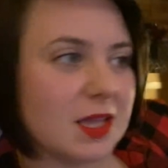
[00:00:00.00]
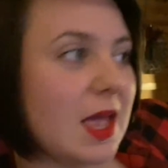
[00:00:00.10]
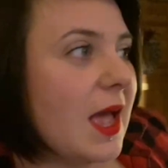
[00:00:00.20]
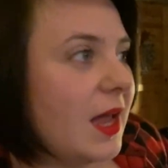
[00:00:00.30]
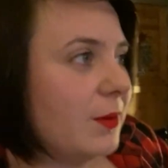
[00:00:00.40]

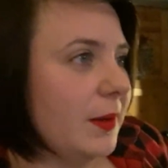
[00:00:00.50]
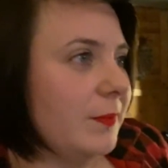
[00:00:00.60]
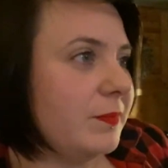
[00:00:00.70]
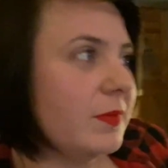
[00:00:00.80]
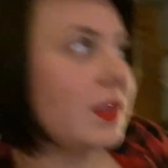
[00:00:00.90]
Anyway,
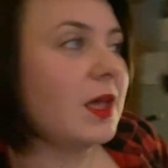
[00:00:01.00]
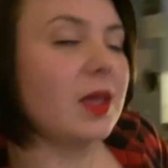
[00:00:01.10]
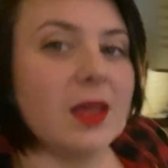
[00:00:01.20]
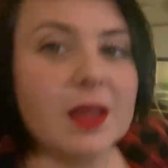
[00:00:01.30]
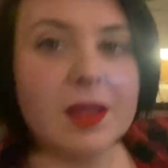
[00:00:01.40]

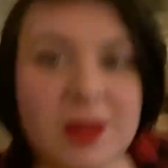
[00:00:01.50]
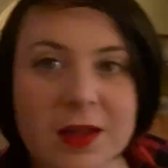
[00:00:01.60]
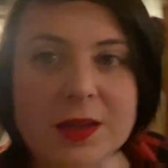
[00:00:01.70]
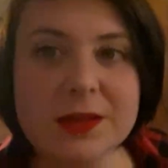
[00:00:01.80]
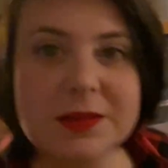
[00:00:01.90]

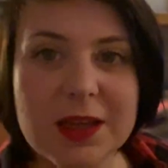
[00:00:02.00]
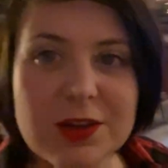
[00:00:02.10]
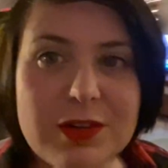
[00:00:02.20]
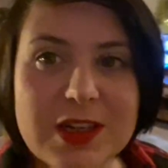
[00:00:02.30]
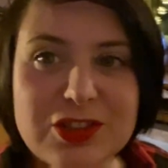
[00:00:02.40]

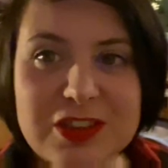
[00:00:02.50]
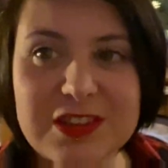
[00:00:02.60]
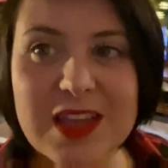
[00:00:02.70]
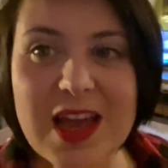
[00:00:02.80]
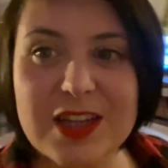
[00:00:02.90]
decorations
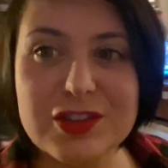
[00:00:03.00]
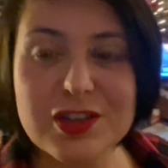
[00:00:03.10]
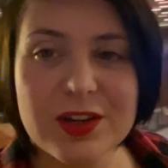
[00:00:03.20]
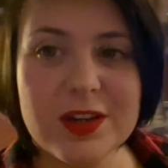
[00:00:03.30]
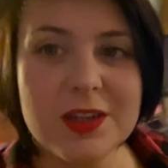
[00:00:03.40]
are
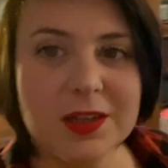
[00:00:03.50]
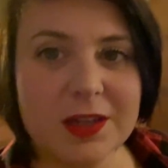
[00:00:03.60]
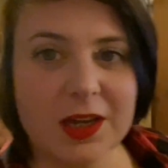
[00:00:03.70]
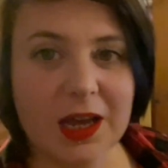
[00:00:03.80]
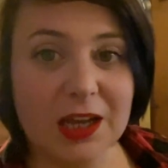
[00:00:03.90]
done.
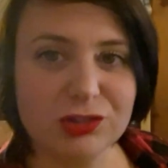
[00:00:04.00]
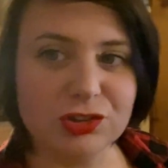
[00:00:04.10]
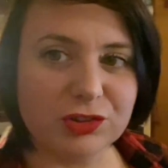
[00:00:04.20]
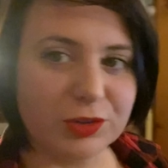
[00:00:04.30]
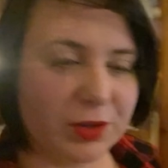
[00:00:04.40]
I shall
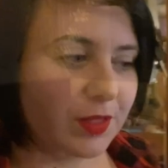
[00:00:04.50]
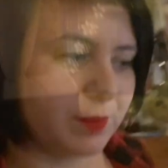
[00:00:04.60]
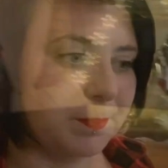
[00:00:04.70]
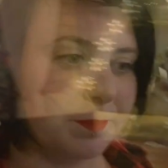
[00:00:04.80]
show you them.